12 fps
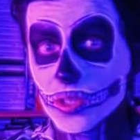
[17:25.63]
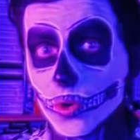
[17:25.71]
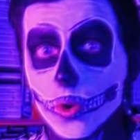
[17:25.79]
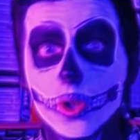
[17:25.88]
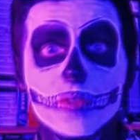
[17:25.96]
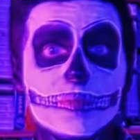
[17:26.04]

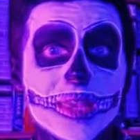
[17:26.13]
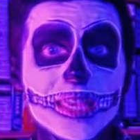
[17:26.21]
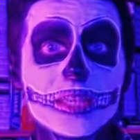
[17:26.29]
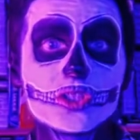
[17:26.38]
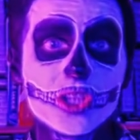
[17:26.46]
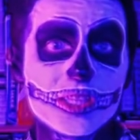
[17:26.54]
goal of
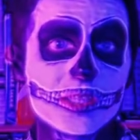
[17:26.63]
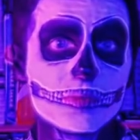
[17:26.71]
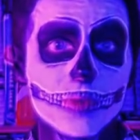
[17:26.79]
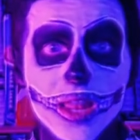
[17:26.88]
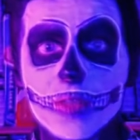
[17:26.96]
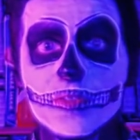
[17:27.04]
making Jason
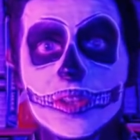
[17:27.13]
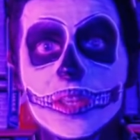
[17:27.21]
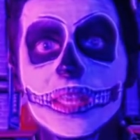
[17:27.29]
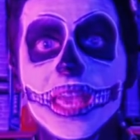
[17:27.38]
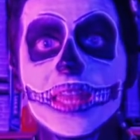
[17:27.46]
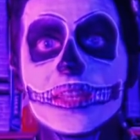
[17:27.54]
relevant
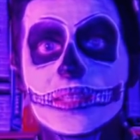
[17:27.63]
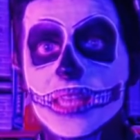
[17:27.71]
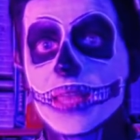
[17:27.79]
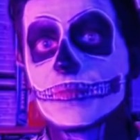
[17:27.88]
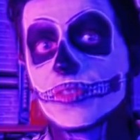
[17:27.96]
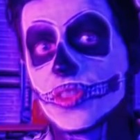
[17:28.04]
again in
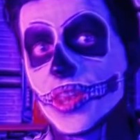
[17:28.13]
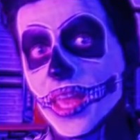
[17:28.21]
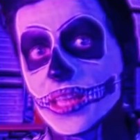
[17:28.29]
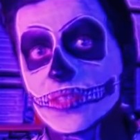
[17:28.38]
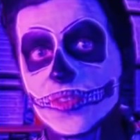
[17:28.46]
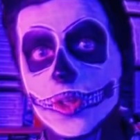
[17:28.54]
time for the
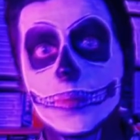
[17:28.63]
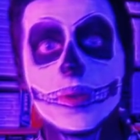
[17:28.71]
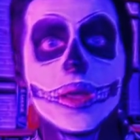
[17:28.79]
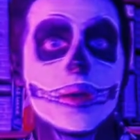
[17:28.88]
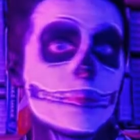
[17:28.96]
next film,